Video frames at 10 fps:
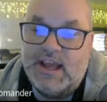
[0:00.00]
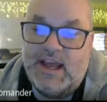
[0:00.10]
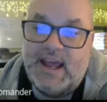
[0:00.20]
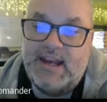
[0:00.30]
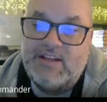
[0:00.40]

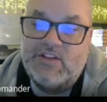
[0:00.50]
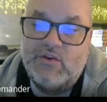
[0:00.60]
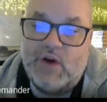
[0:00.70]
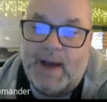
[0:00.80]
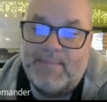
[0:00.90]
any
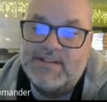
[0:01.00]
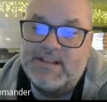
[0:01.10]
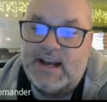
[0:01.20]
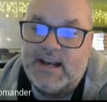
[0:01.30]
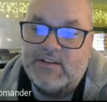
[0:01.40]
2
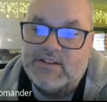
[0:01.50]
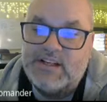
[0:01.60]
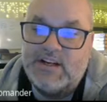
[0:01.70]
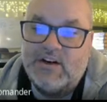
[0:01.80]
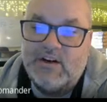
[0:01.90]
opposite angles
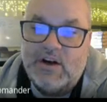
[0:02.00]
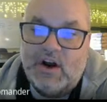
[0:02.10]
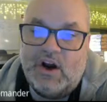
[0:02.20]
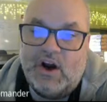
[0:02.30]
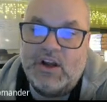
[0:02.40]
here
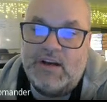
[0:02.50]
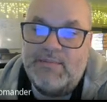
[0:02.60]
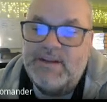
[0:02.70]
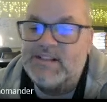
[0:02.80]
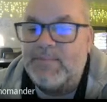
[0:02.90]
are going to
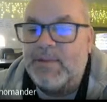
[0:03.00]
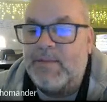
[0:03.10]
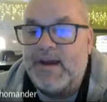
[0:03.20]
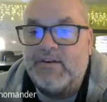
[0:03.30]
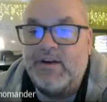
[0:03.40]
be
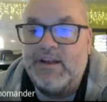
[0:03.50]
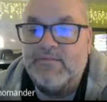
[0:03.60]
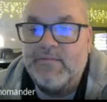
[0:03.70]
supplementary.